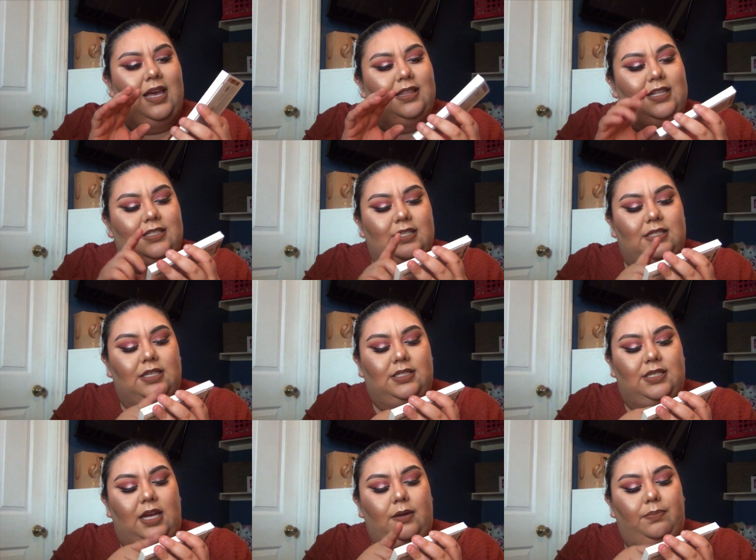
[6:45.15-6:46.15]
This is the
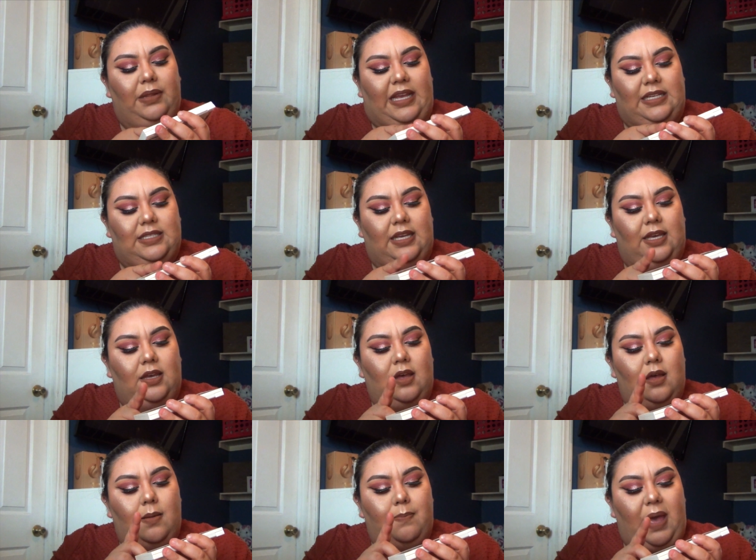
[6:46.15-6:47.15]
Sun Blazing
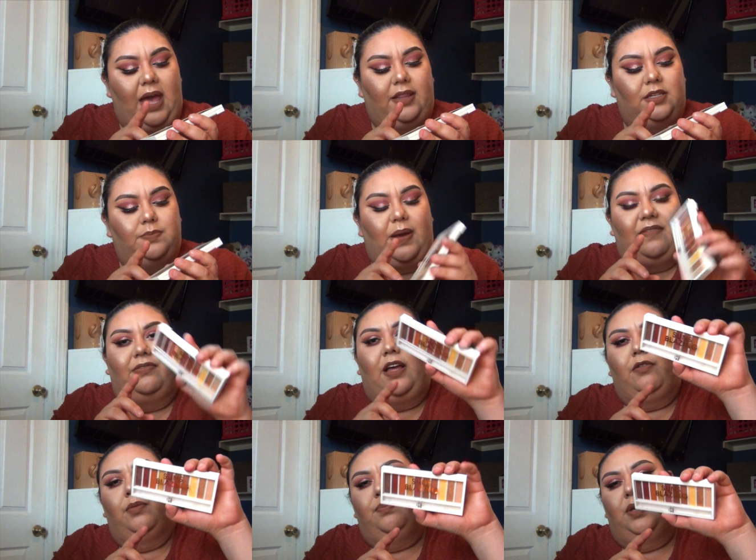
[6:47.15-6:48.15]
palette by
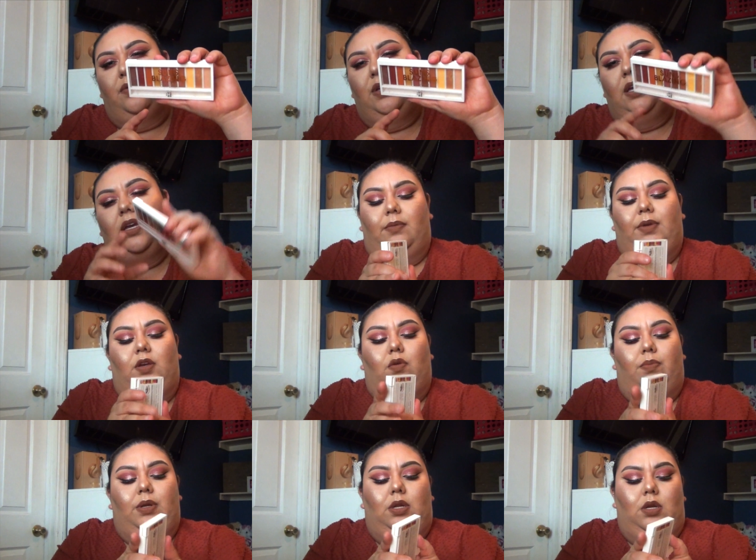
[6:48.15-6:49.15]
Flower Beauty. Let me
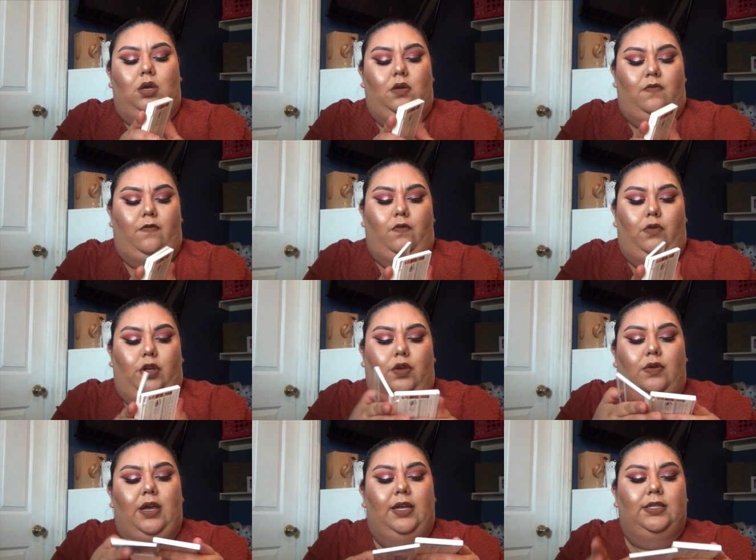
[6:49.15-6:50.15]
open it up for you
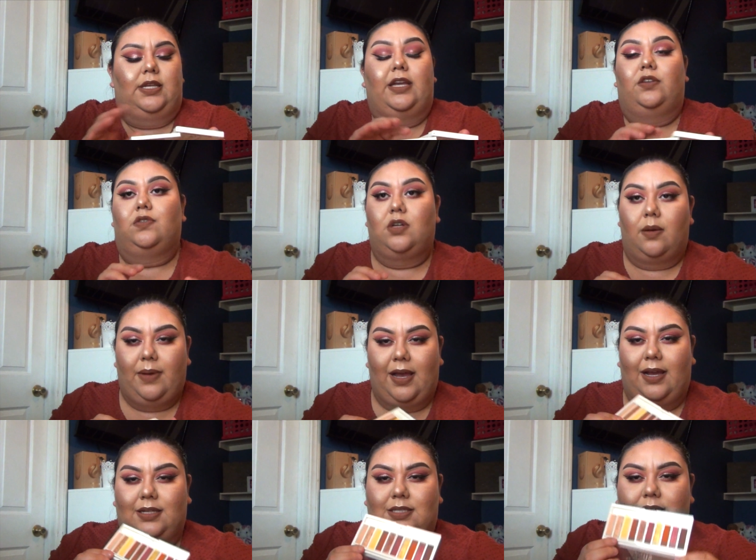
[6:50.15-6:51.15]
guys. I used it on my
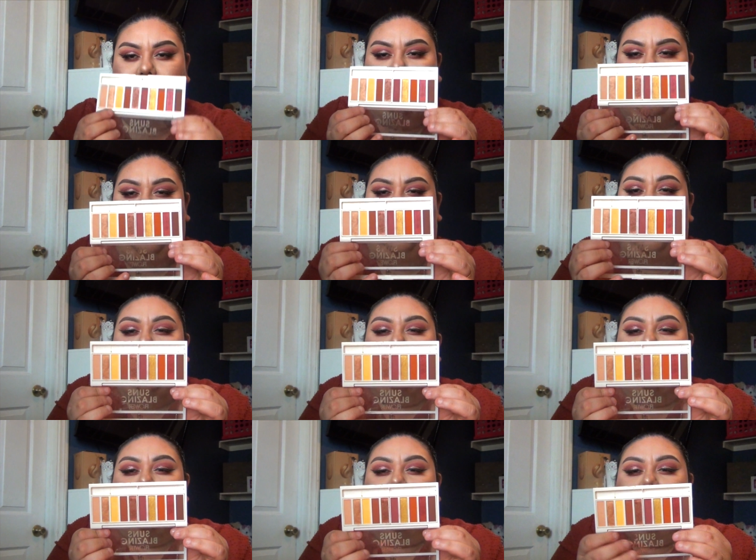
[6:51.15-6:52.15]
eyes today. It's
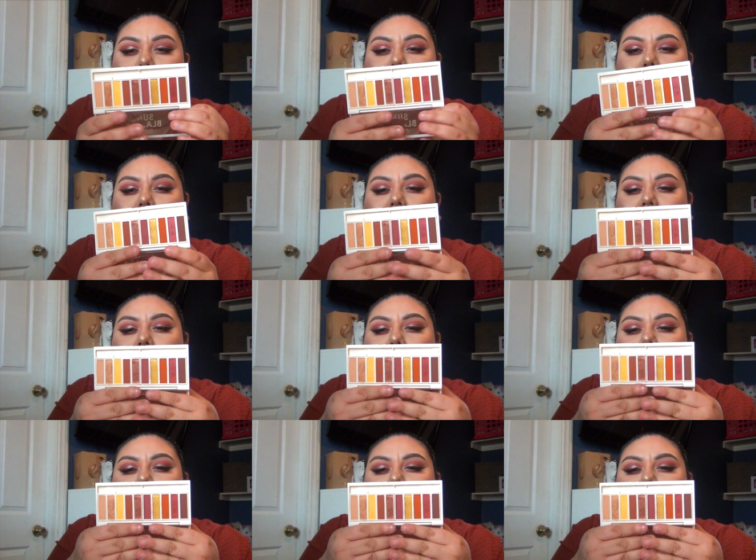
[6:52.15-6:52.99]
such a beautiful